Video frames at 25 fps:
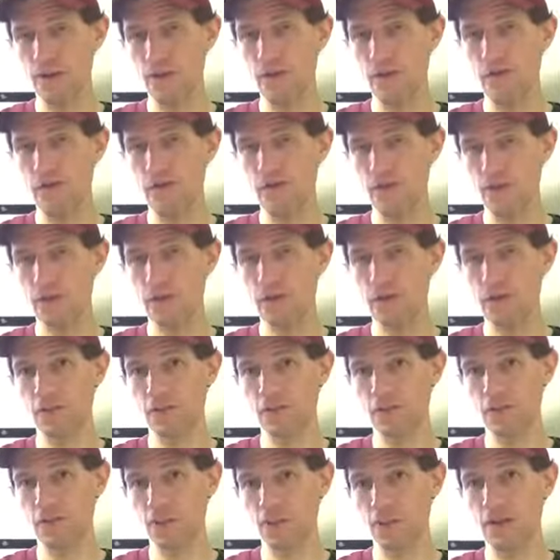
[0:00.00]
use this
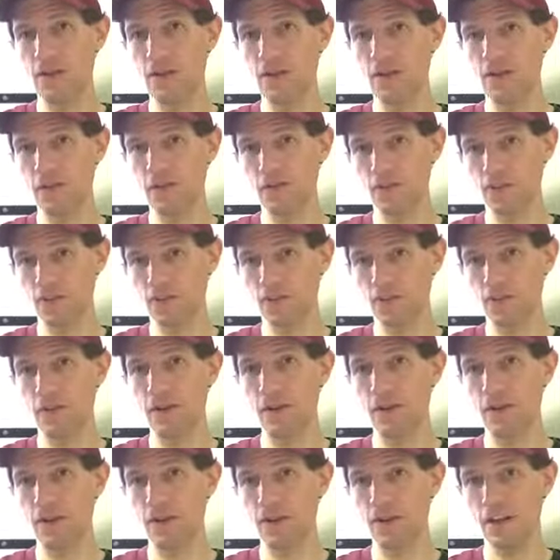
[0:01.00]
virus to
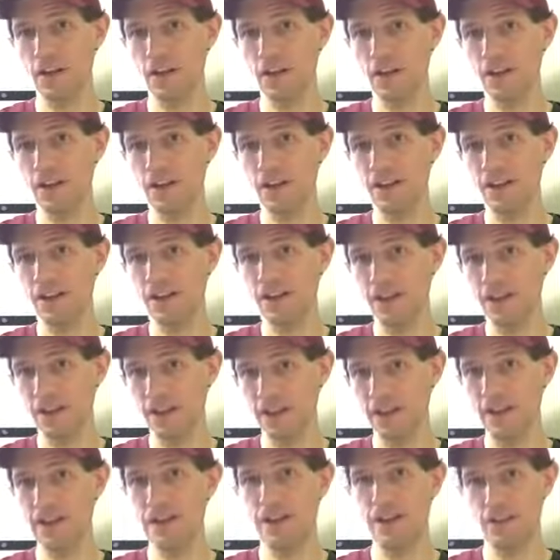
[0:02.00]
study
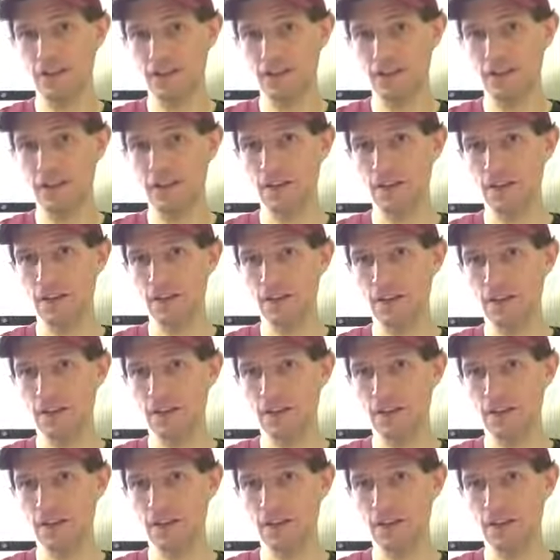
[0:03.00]
latency